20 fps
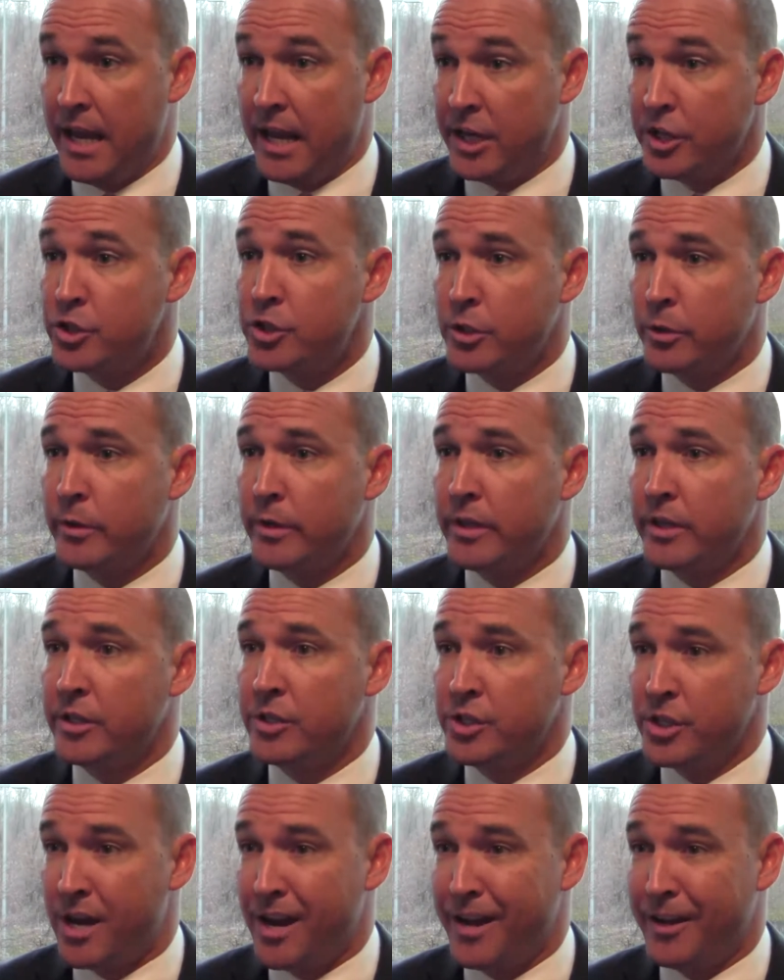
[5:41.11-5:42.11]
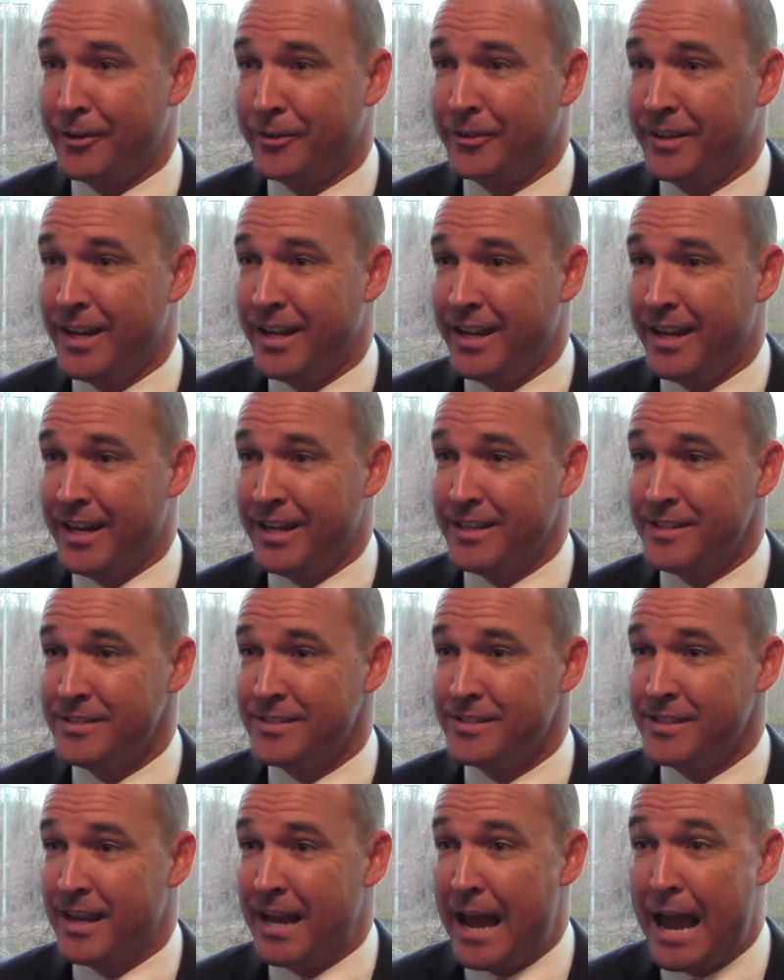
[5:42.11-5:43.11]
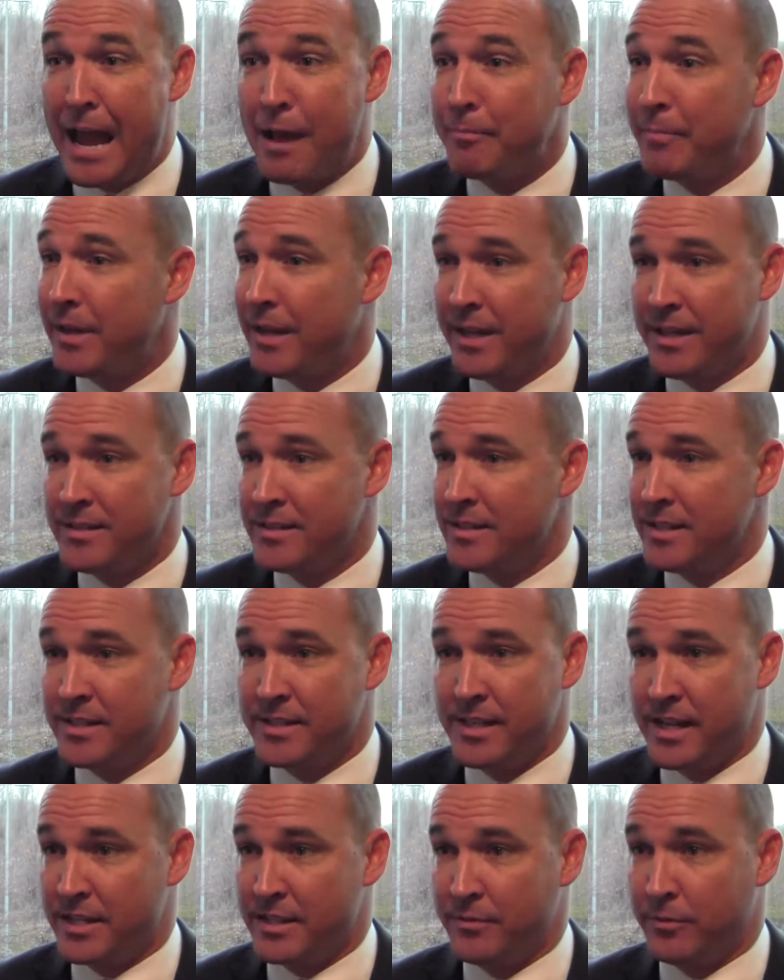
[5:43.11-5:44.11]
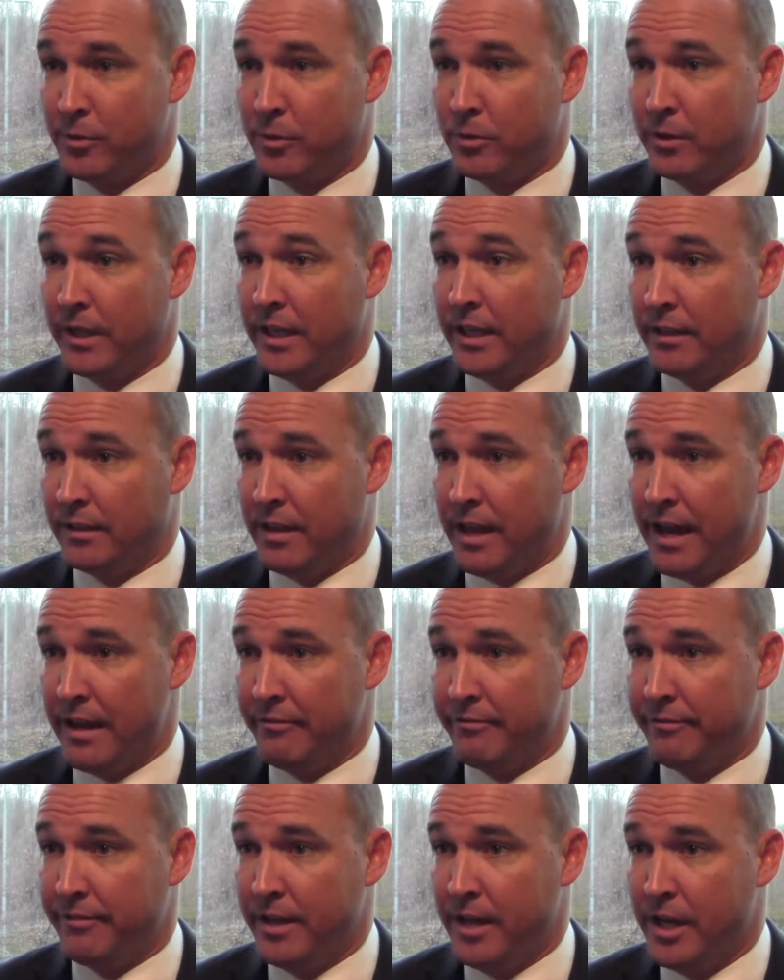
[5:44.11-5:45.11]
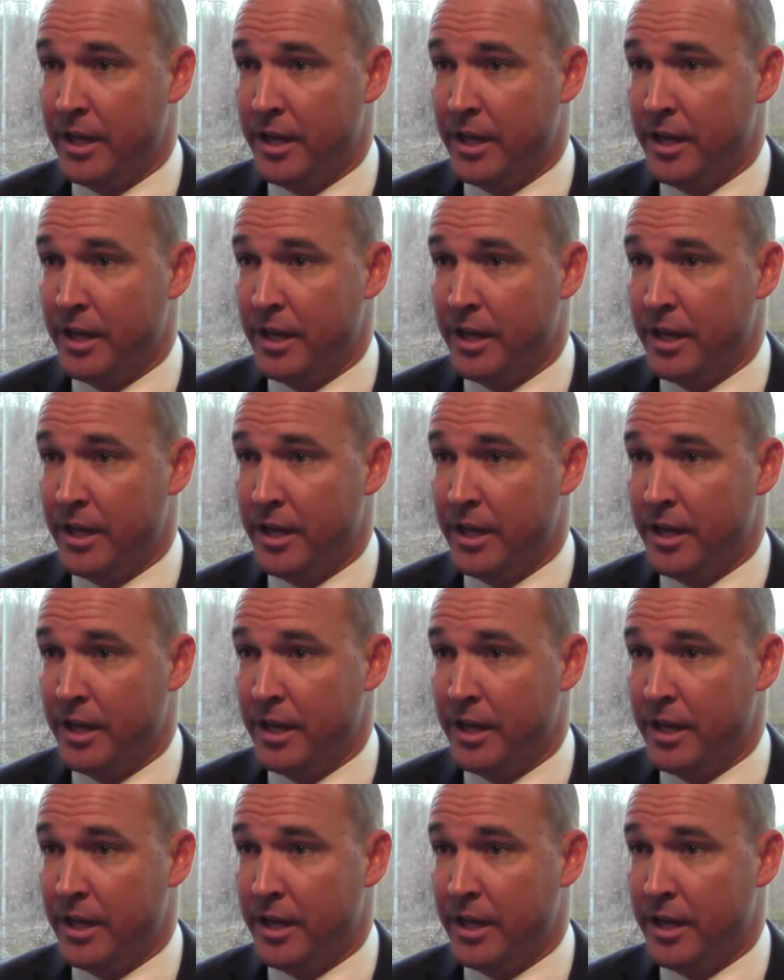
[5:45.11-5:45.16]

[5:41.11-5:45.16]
in ensuring that a child is happy and successful in life.